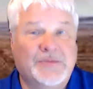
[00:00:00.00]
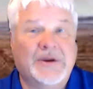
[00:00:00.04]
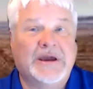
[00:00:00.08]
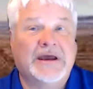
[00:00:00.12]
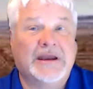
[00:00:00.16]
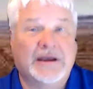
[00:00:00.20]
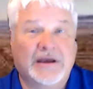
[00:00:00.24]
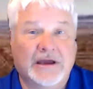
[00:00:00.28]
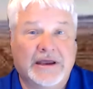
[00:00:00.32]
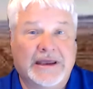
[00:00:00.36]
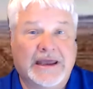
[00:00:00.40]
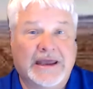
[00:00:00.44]

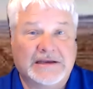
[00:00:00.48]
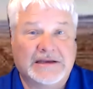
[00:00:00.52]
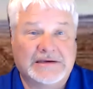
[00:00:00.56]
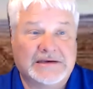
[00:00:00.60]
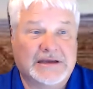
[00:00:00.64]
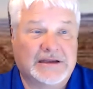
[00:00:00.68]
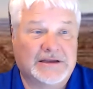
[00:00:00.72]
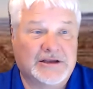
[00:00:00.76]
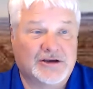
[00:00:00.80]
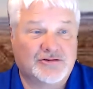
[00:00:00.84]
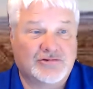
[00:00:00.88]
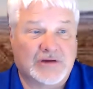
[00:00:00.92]
bid; it could get
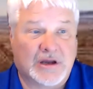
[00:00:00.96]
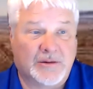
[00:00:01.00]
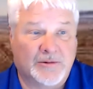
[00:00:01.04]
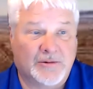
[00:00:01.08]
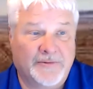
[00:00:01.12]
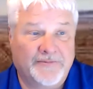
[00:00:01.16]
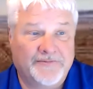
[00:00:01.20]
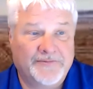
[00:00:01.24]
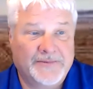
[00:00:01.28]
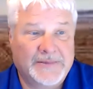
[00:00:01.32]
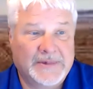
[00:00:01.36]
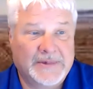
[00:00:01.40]
you into
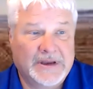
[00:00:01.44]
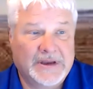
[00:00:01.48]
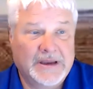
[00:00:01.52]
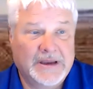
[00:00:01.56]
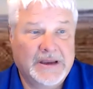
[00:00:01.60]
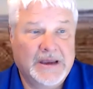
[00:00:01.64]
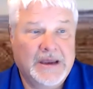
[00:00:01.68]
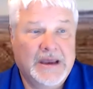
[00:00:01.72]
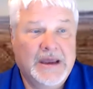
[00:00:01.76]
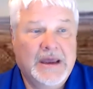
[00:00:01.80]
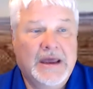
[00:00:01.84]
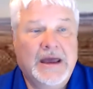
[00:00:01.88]
trouble.
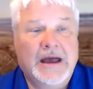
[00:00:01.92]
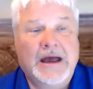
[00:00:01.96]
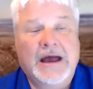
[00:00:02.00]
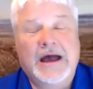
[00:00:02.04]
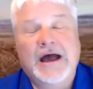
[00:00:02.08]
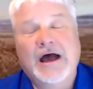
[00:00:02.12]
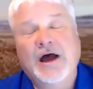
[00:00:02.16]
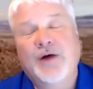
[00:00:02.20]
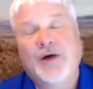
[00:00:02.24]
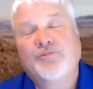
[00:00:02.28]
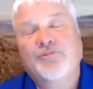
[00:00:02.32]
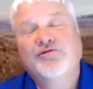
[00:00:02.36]

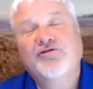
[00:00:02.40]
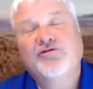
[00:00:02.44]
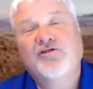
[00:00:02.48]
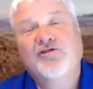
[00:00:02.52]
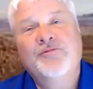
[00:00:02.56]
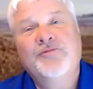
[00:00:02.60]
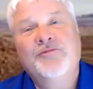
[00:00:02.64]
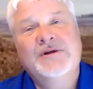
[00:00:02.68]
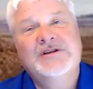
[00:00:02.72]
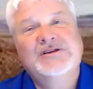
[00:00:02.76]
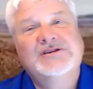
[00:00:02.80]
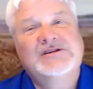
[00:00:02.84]
Uh,
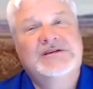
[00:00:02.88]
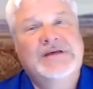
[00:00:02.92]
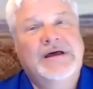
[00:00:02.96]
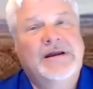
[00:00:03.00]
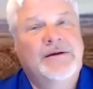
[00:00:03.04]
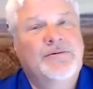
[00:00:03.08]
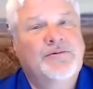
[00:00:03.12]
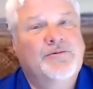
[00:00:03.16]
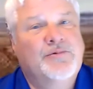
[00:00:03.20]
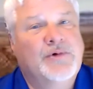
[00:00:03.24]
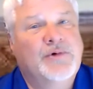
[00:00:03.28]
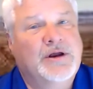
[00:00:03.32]
improvements that,
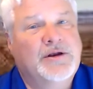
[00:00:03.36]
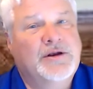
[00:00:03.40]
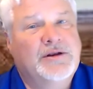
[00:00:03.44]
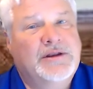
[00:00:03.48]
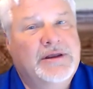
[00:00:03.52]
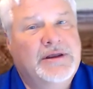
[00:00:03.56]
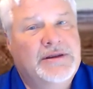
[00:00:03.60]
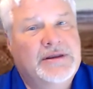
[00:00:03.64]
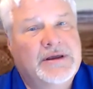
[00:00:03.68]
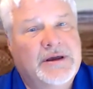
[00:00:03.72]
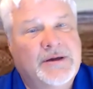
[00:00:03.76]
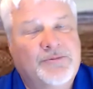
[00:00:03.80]
uh,
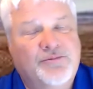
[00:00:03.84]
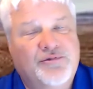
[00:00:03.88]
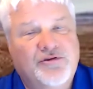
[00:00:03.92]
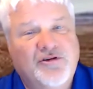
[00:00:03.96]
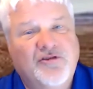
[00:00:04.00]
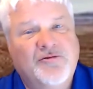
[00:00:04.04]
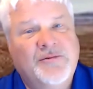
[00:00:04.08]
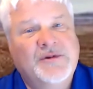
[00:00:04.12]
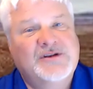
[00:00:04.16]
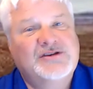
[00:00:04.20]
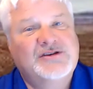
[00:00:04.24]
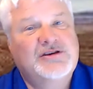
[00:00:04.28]
that uh,
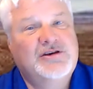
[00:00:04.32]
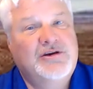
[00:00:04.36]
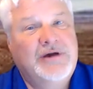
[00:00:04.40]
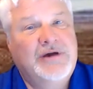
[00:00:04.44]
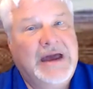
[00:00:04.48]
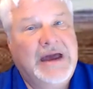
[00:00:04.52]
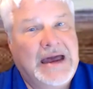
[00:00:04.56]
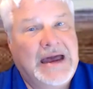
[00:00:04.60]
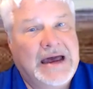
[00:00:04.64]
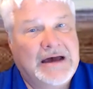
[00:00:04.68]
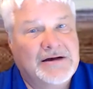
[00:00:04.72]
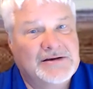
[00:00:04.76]
improvements to your
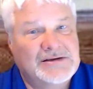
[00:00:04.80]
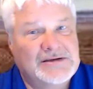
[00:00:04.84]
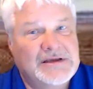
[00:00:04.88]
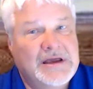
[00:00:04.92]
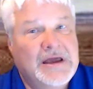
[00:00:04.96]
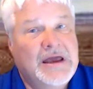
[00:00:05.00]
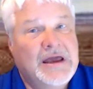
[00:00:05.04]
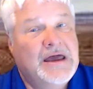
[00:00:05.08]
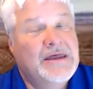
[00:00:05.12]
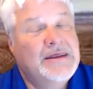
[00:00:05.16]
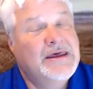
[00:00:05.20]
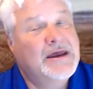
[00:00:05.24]
house
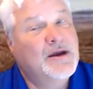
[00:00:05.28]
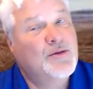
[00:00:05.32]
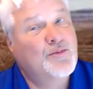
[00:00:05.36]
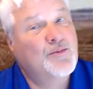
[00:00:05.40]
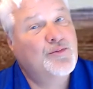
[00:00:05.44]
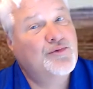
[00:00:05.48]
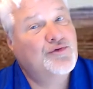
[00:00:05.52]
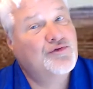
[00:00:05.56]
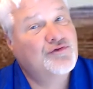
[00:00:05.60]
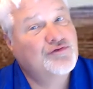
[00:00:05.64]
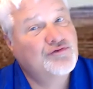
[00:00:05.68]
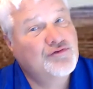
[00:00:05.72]
that
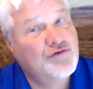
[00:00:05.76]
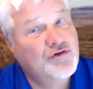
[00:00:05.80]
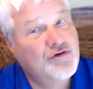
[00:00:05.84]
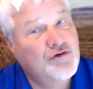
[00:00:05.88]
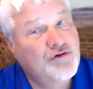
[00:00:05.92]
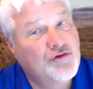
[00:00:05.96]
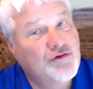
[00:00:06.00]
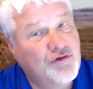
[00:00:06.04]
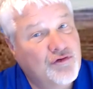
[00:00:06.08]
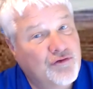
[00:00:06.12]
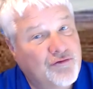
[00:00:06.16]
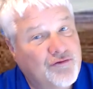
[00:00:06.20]

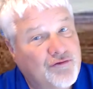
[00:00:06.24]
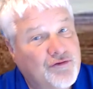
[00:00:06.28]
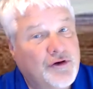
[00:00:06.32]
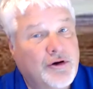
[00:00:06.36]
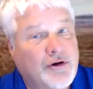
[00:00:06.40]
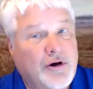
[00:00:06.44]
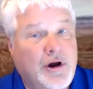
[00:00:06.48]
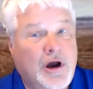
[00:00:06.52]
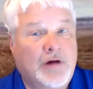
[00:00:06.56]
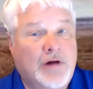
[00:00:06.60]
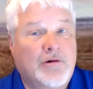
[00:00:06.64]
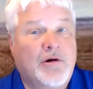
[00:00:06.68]
improve
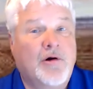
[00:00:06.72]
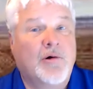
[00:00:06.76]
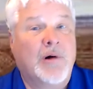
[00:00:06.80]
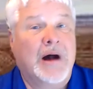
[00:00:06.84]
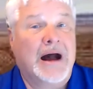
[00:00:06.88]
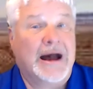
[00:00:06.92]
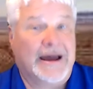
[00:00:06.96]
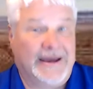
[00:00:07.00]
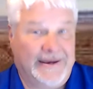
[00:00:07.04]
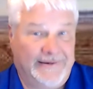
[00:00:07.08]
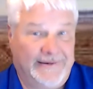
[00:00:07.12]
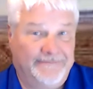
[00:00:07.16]
your
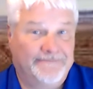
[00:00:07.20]
ROI.